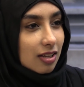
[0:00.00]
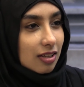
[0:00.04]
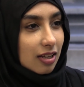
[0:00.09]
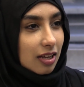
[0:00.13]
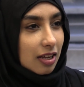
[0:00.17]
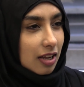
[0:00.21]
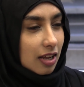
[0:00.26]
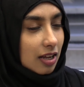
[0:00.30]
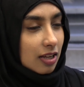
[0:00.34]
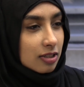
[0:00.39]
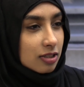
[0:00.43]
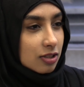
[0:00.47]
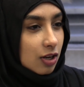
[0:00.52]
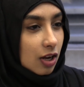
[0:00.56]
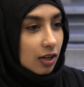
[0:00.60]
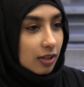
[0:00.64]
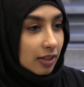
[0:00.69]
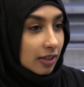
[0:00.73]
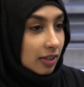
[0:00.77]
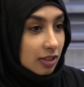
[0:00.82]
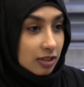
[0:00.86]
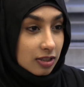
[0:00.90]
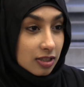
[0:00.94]
Uh, it's not
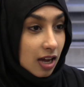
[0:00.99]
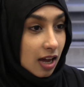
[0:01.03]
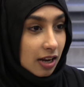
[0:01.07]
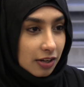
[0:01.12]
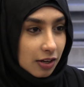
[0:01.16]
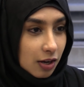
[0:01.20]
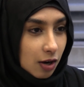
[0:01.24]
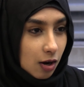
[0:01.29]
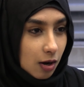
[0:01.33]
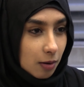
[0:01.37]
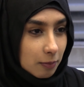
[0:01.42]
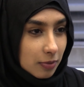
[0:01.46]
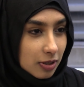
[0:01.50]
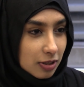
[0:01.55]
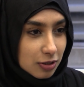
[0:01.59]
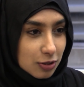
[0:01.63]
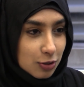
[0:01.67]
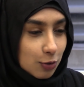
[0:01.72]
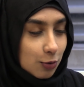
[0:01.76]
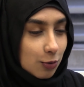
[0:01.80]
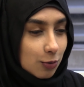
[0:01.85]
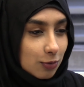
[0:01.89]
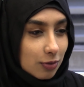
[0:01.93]
like it's uncommon.
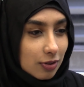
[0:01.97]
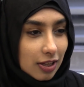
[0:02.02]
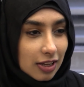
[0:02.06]
So,